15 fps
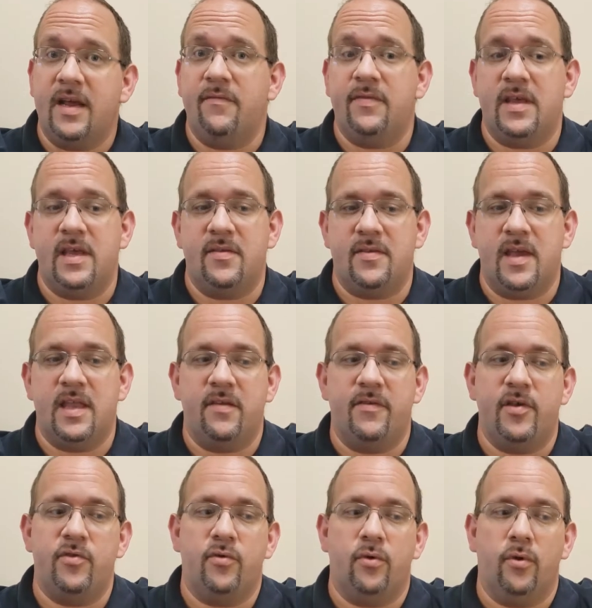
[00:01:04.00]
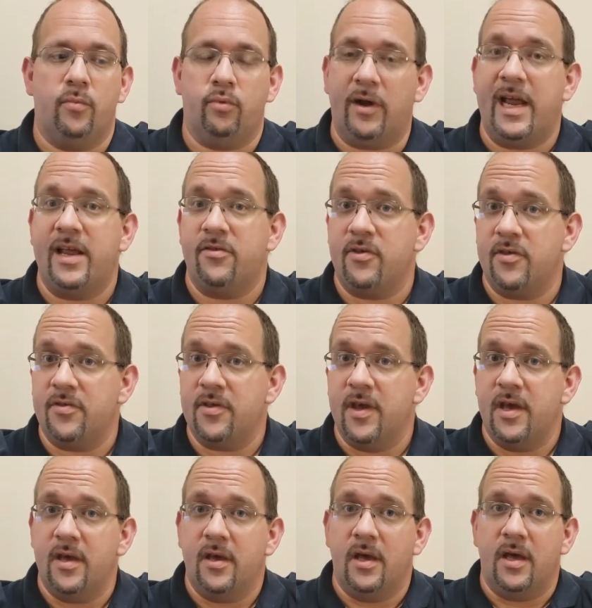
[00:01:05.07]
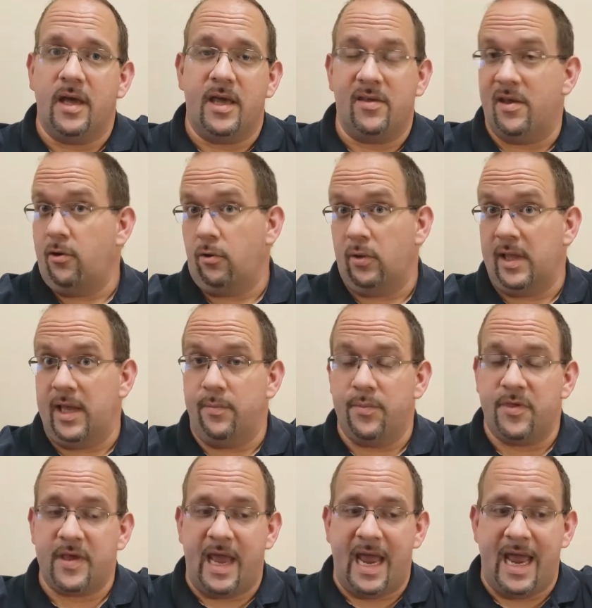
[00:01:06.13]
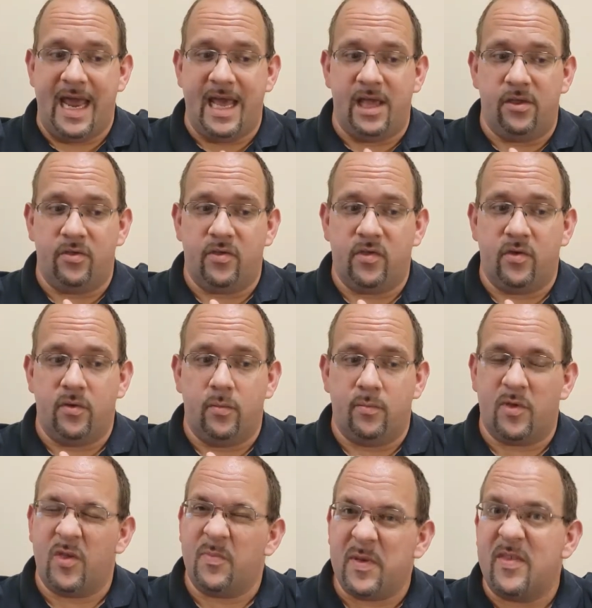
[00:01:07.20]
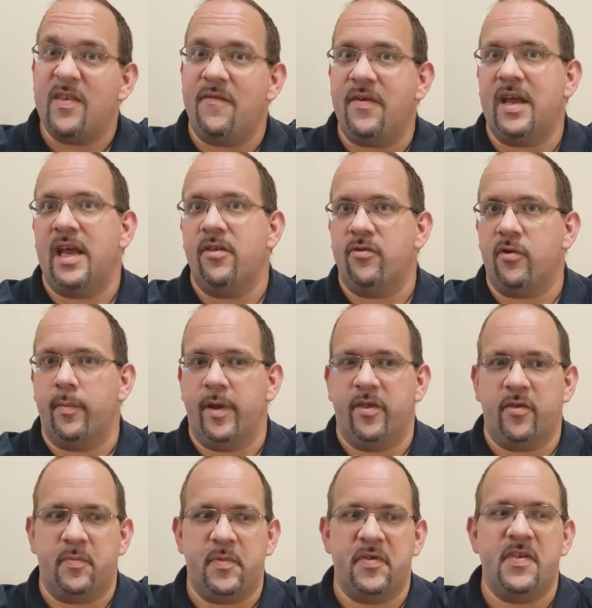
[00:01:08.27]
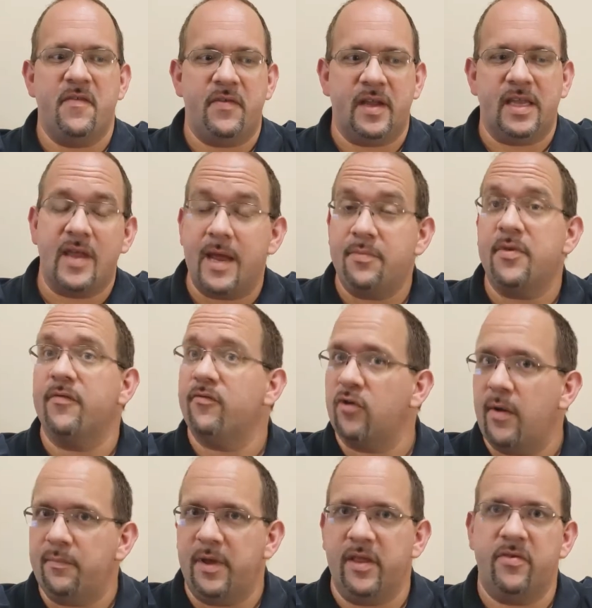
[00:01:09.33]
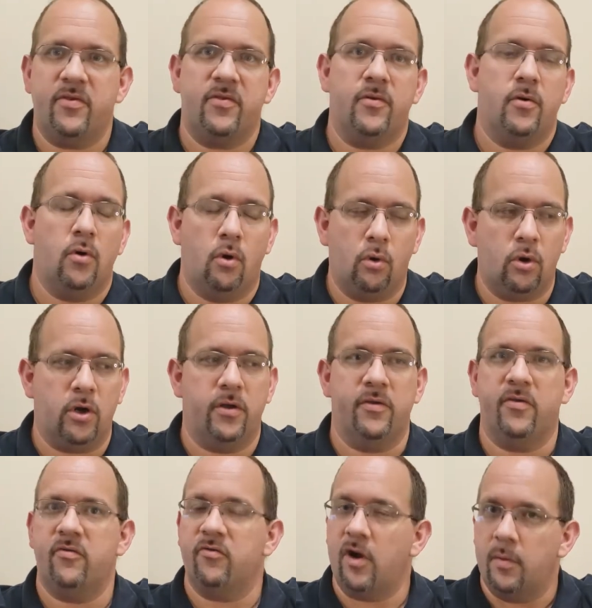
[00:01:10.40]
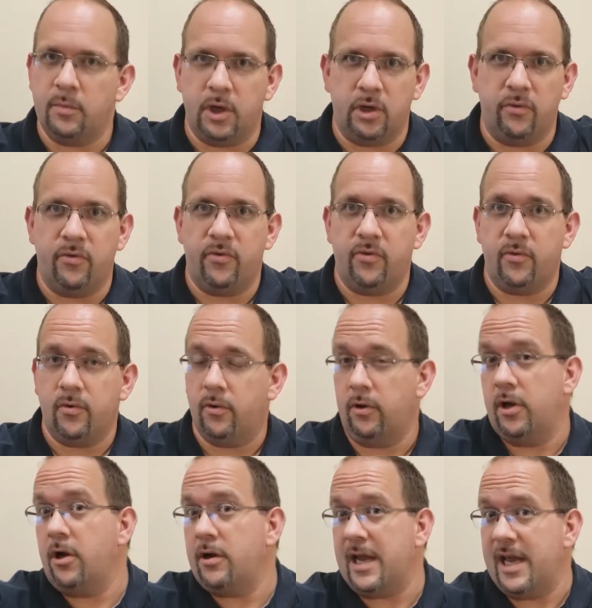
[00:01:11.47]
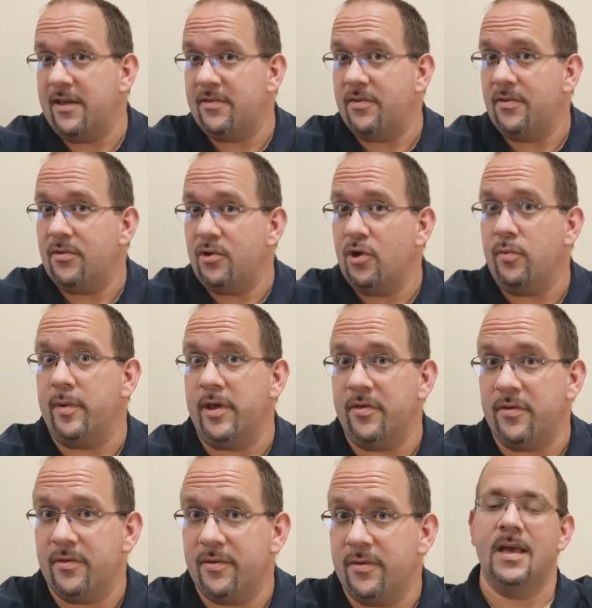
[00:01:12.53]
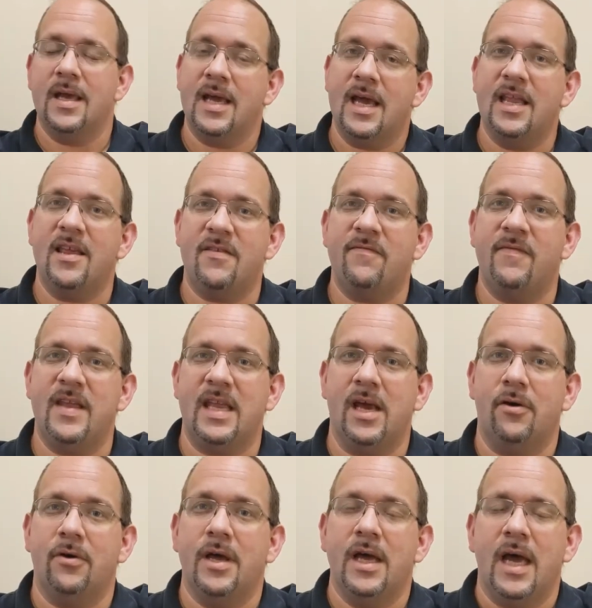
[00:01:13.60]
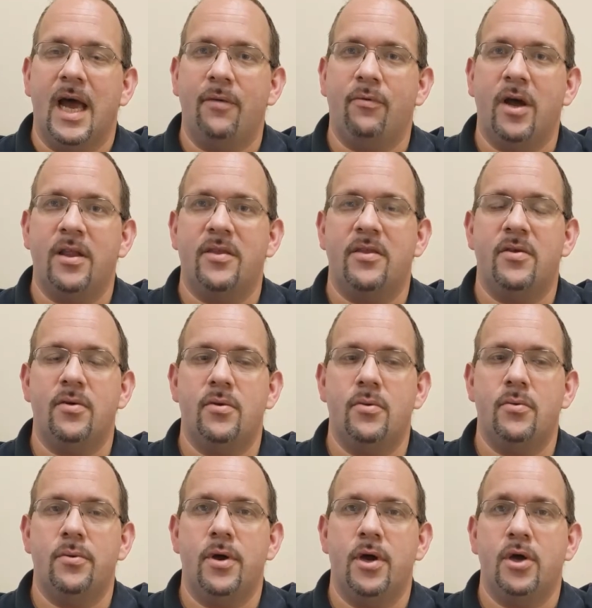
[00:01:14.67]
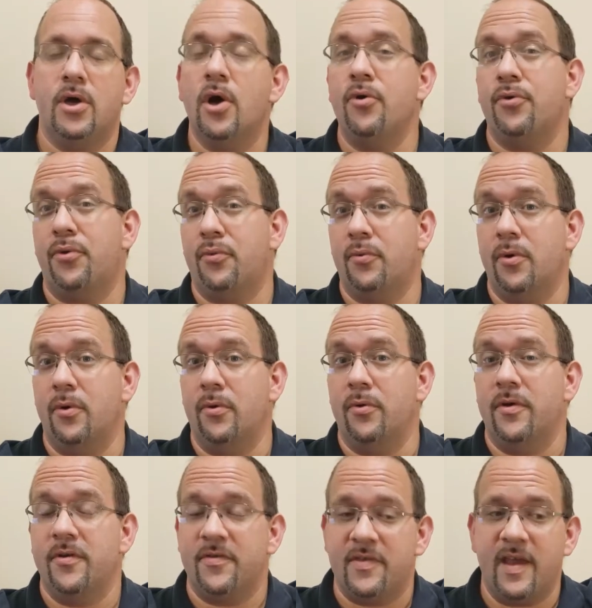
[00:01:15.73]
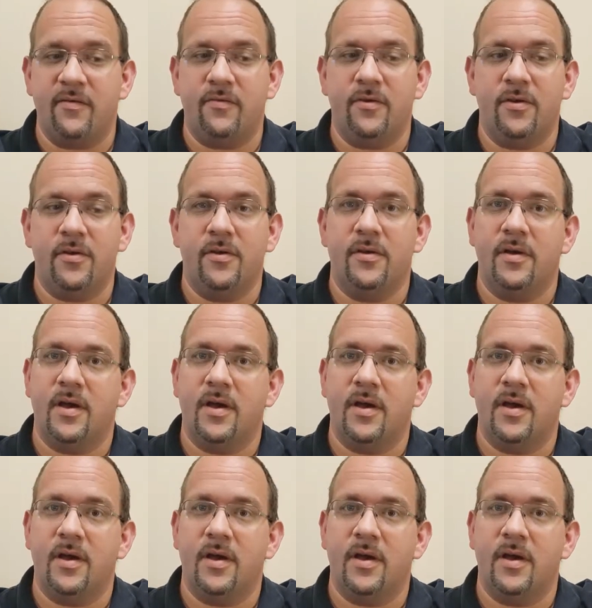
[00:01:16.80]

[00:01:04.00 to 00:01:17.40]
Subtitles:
of these individual branches or limbs as specific instruments, specific types of trumpets, horns, trombones, or in our case, tubas. In this video, I want to go through several